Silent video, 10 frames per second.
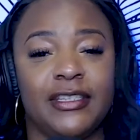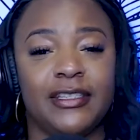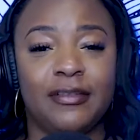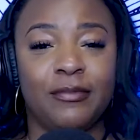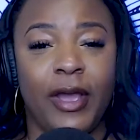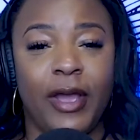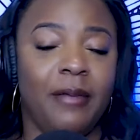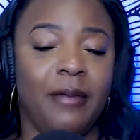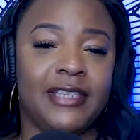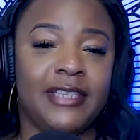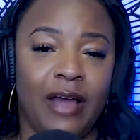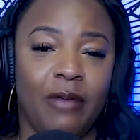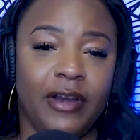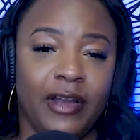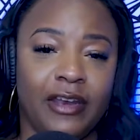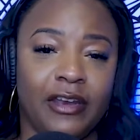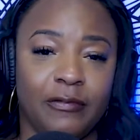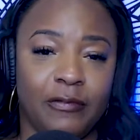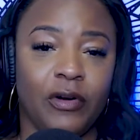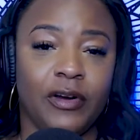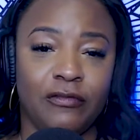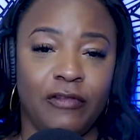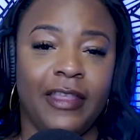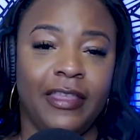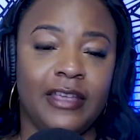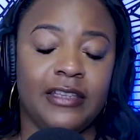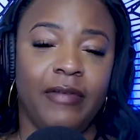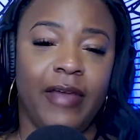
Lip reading: wake up and say, I want to get a divorce, right? Things have had to